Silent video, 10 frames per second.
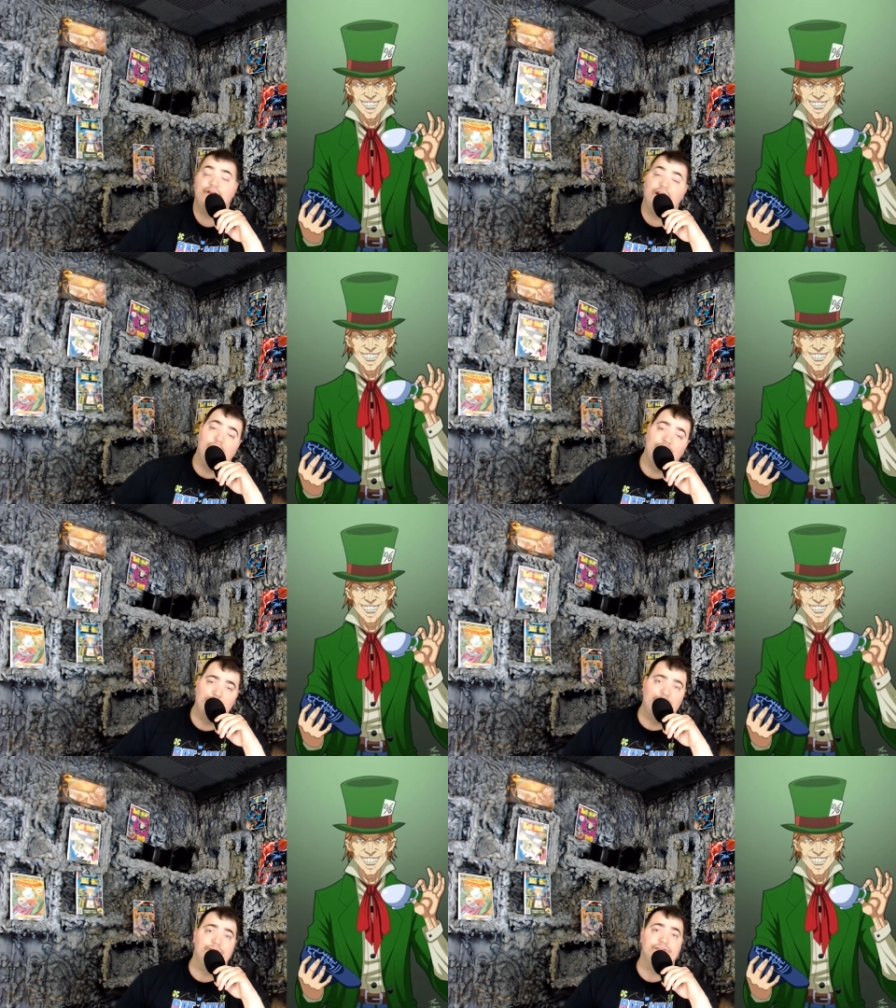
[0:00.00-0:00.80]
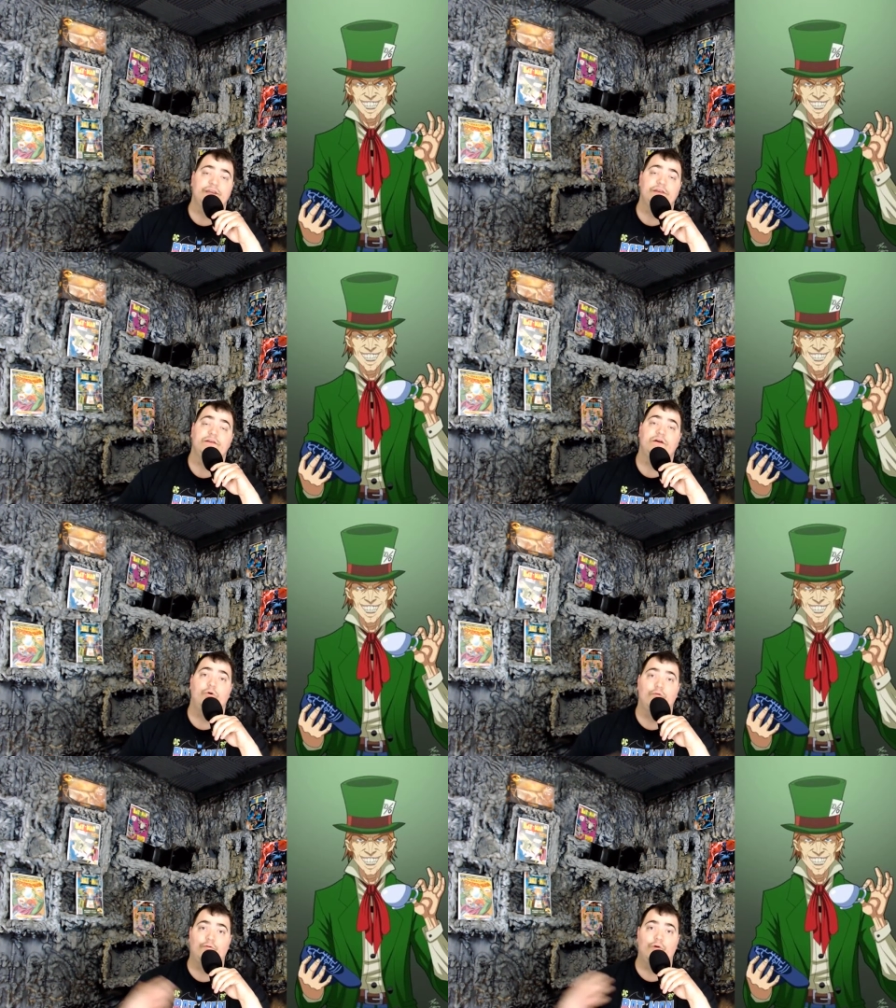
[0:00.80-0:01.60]
underrepresented
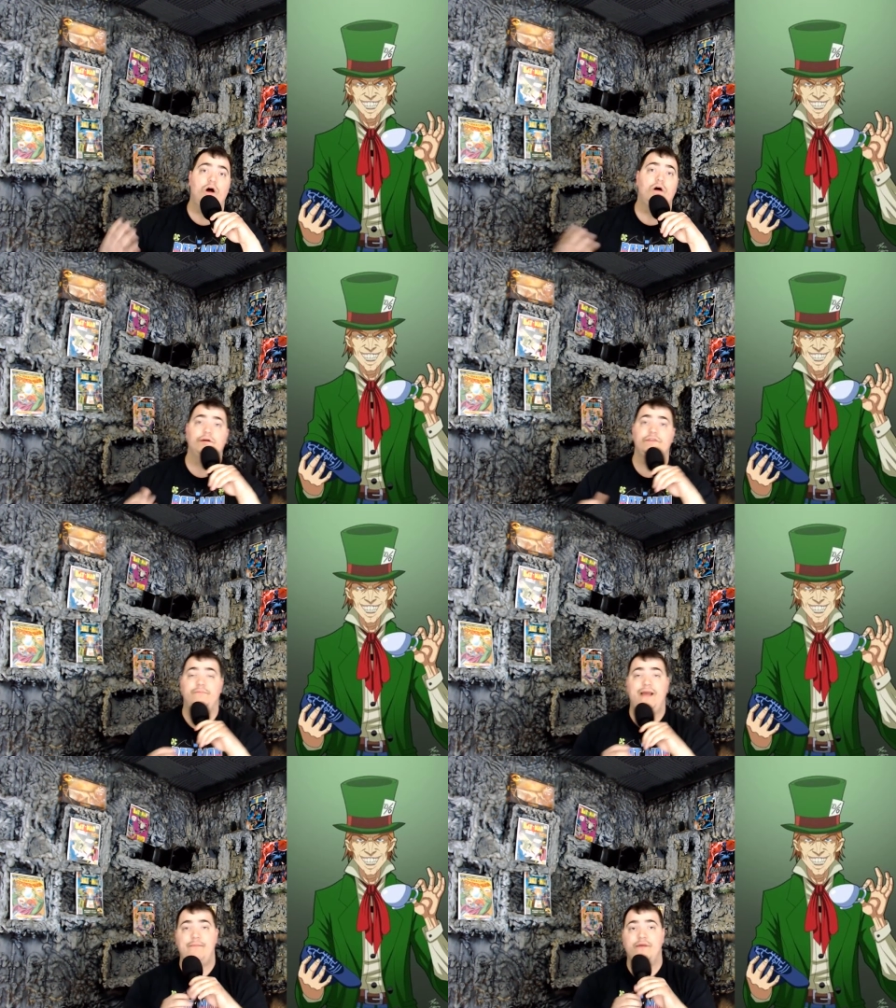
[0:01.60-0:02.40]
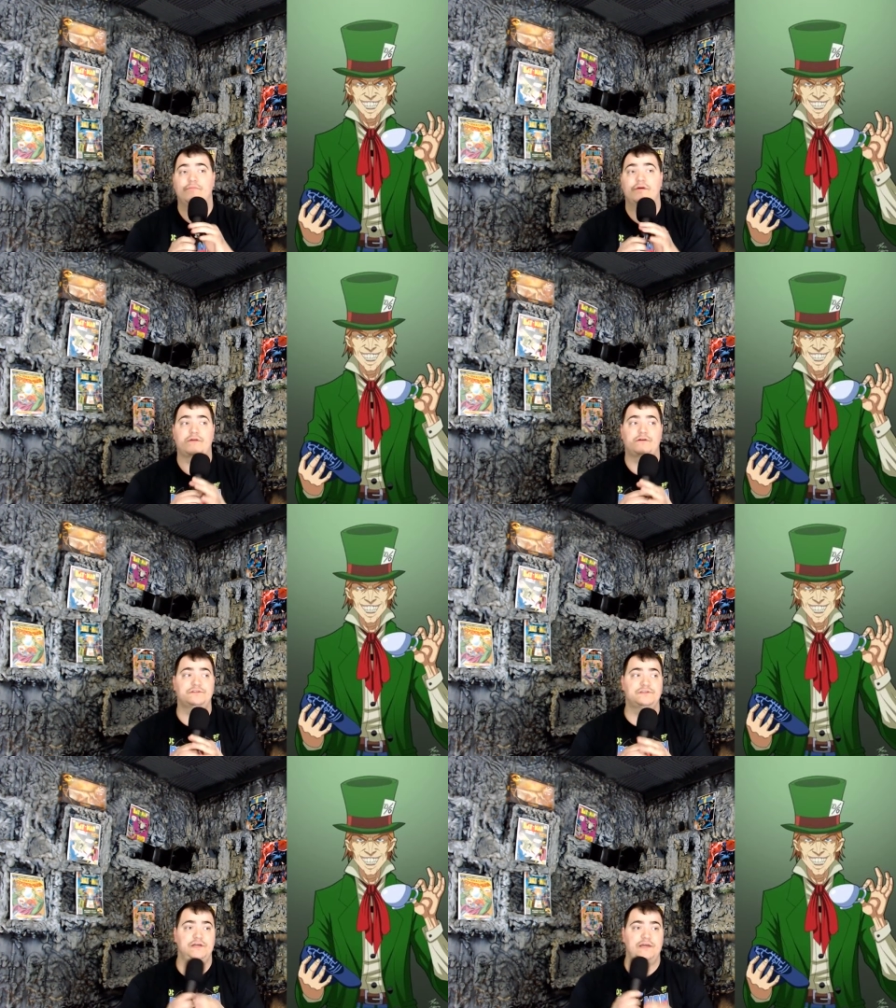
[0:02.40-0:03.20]
overall in the Batman mythos.